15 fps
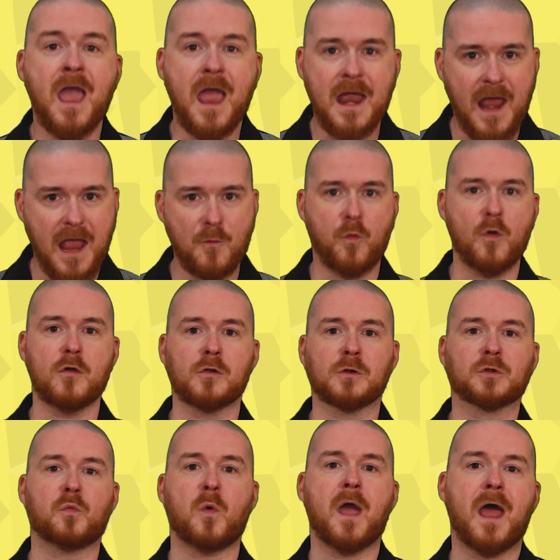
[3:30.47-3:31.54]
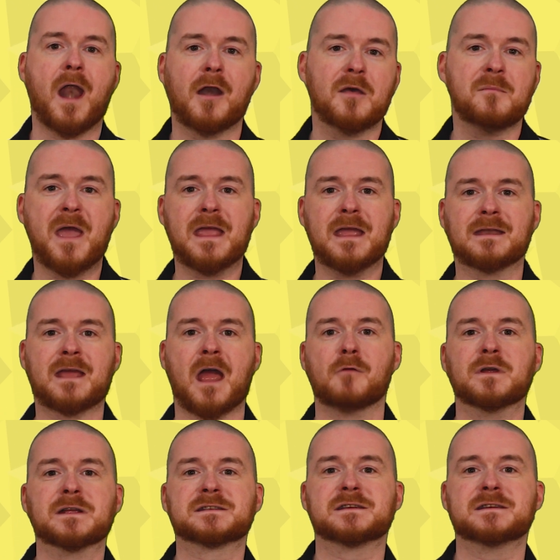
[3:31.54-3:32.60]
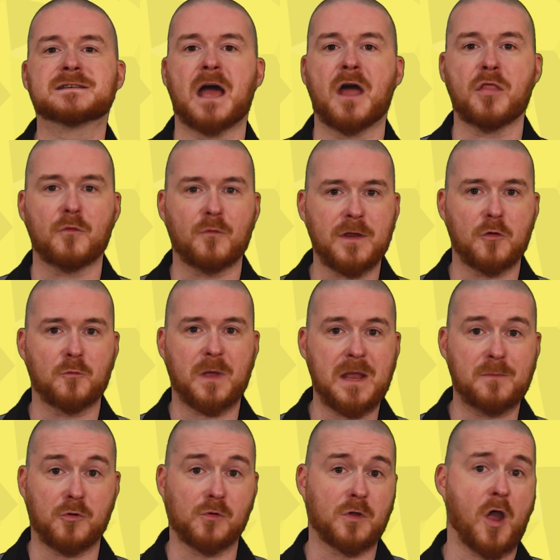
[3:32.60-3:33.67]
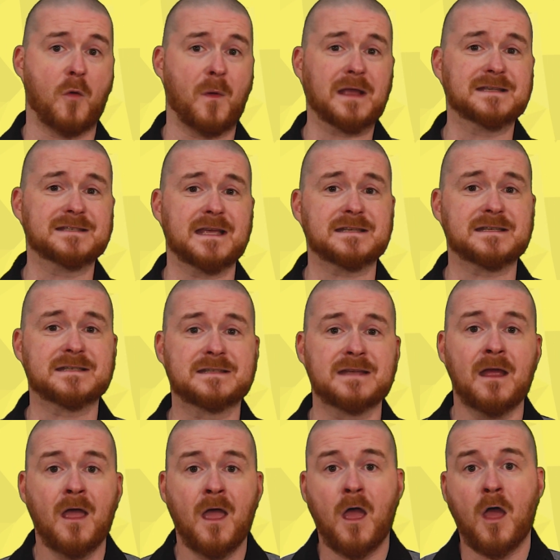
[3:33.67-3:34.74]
in a world where animated characters and the real people coexist.